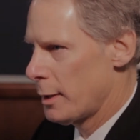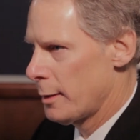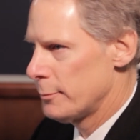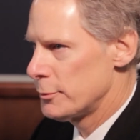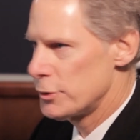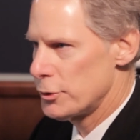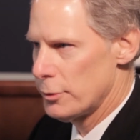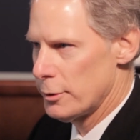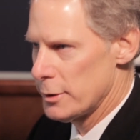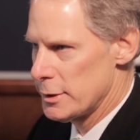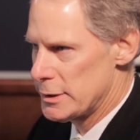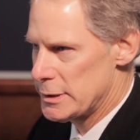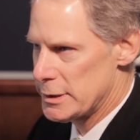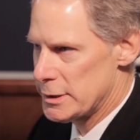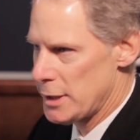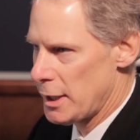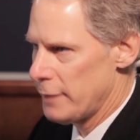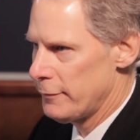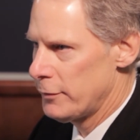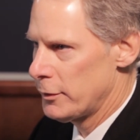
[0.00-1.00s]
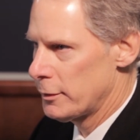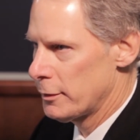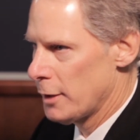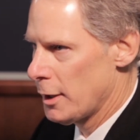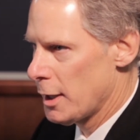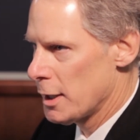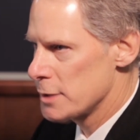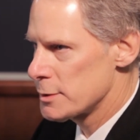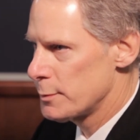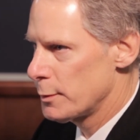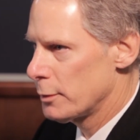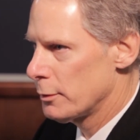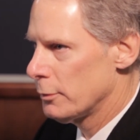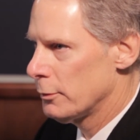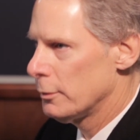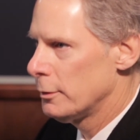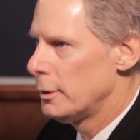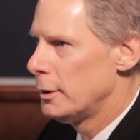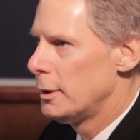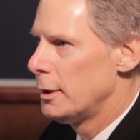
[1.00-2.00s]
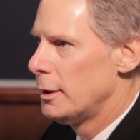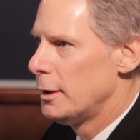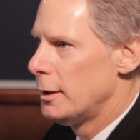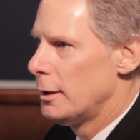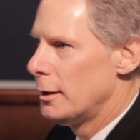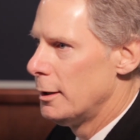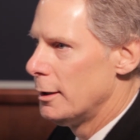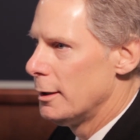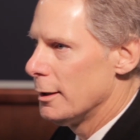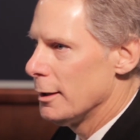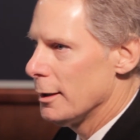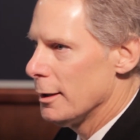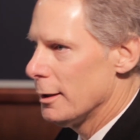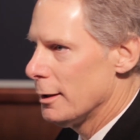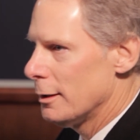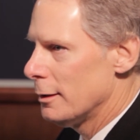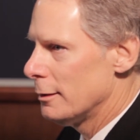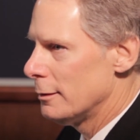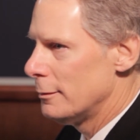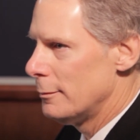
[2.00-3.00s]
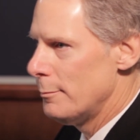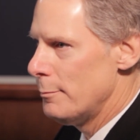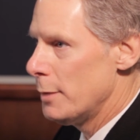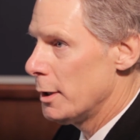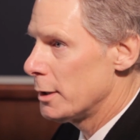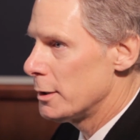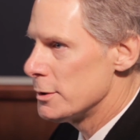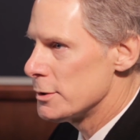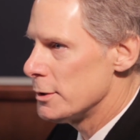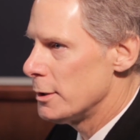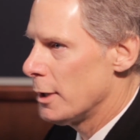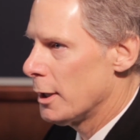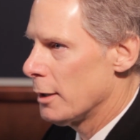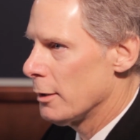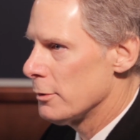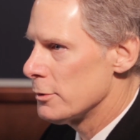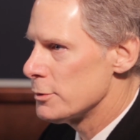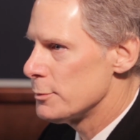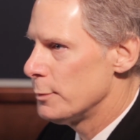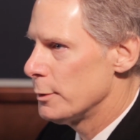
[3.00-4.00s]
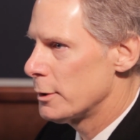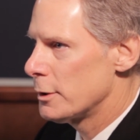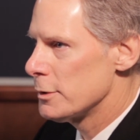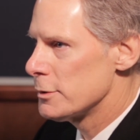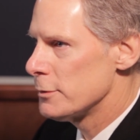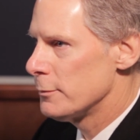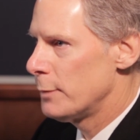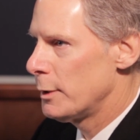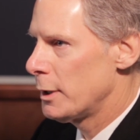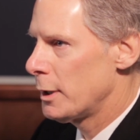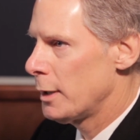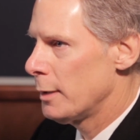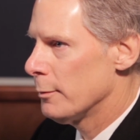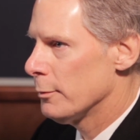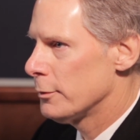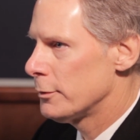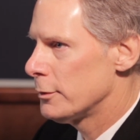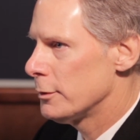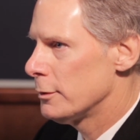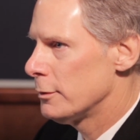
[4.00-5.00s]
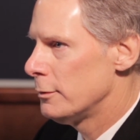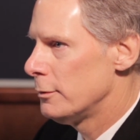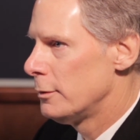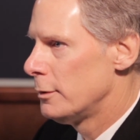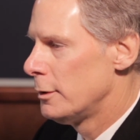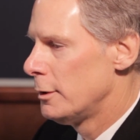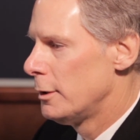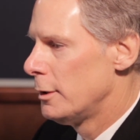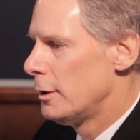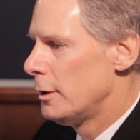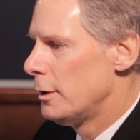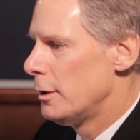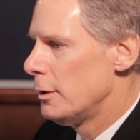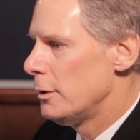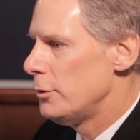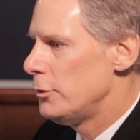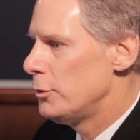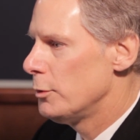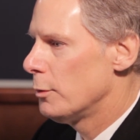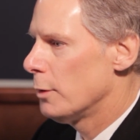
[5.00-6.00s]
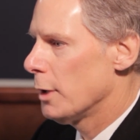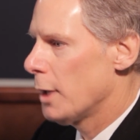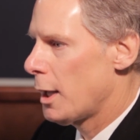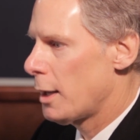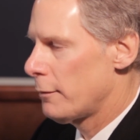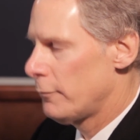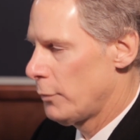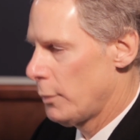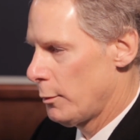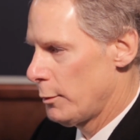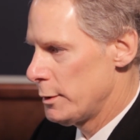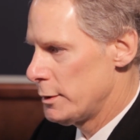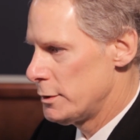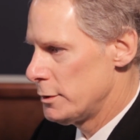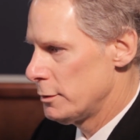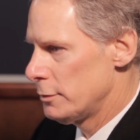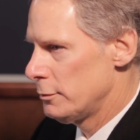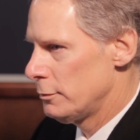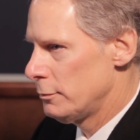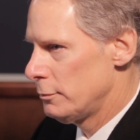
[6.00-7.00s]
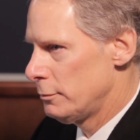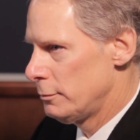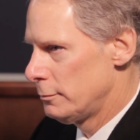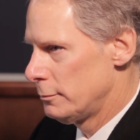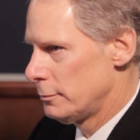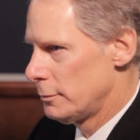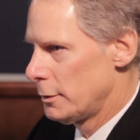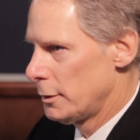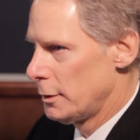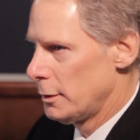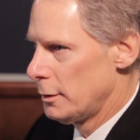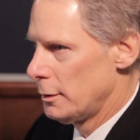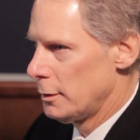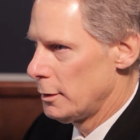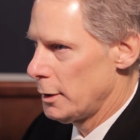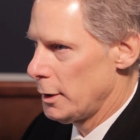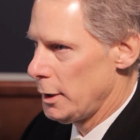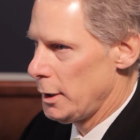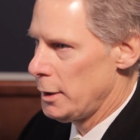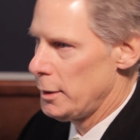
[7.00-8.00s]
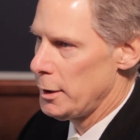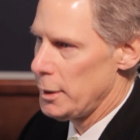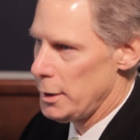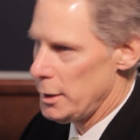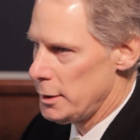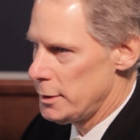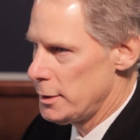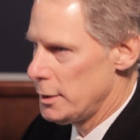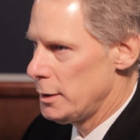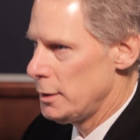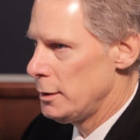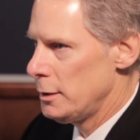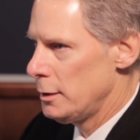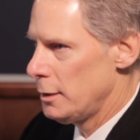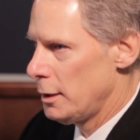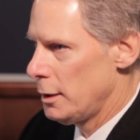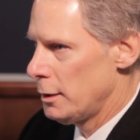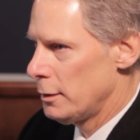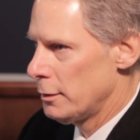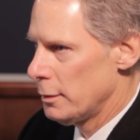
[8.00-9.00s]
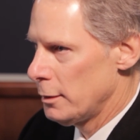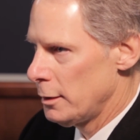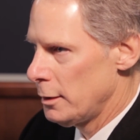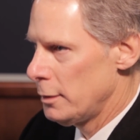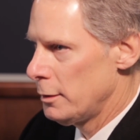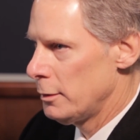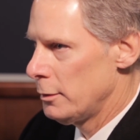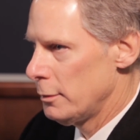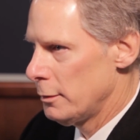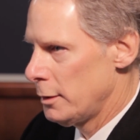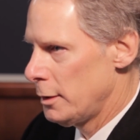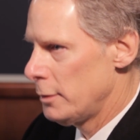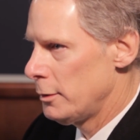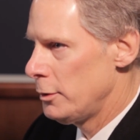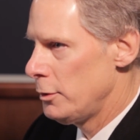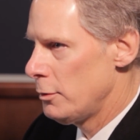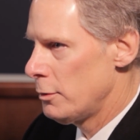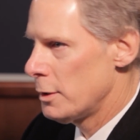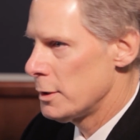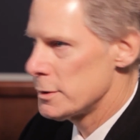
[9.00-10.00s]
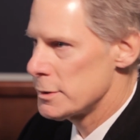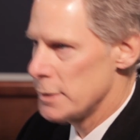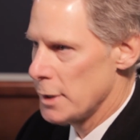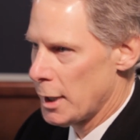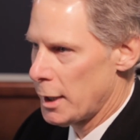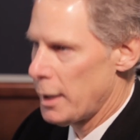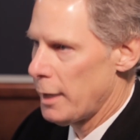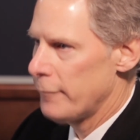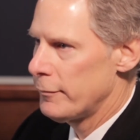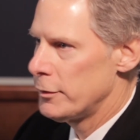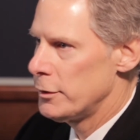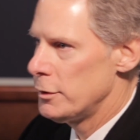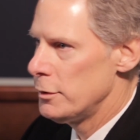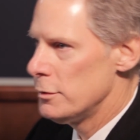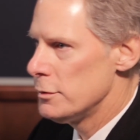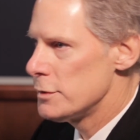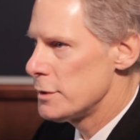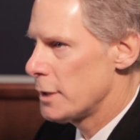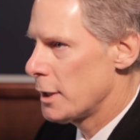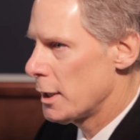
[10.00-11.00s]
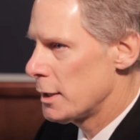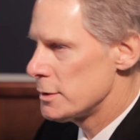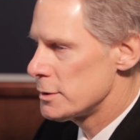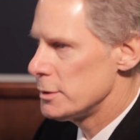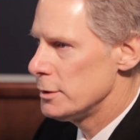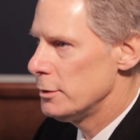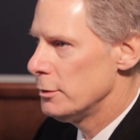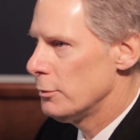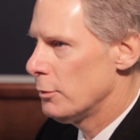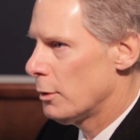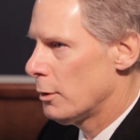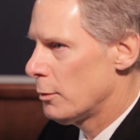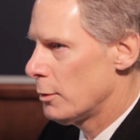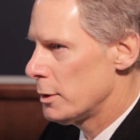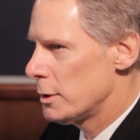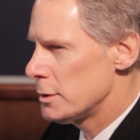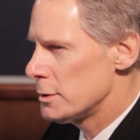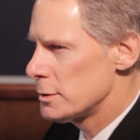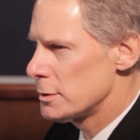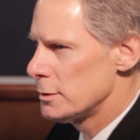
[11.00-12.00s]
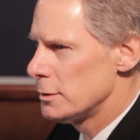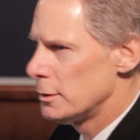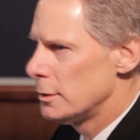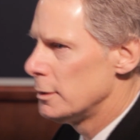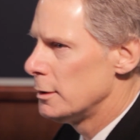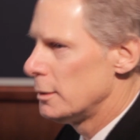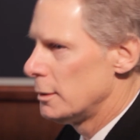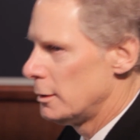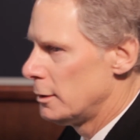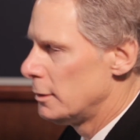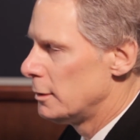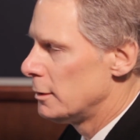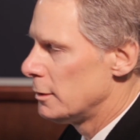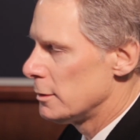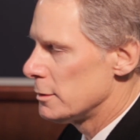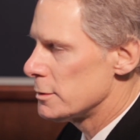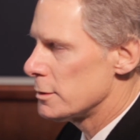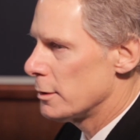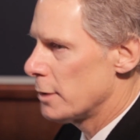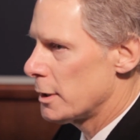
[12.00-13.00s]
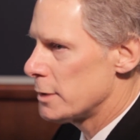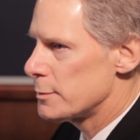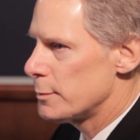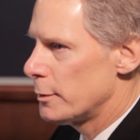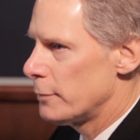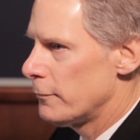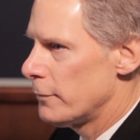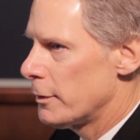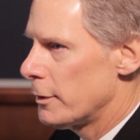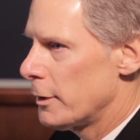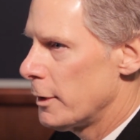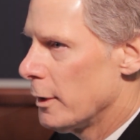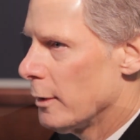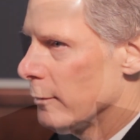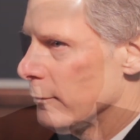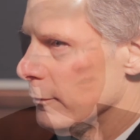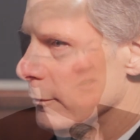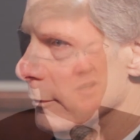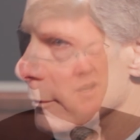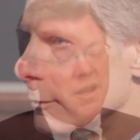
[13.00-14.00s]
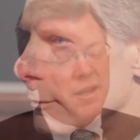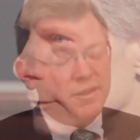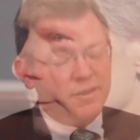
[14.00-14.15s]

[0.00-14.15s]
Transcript: I'm sure it's saving the hospital millions of dollars because of being able to do a lot of what we do in the ED, in the units, not having to use the ICU always. So that's been very helpful.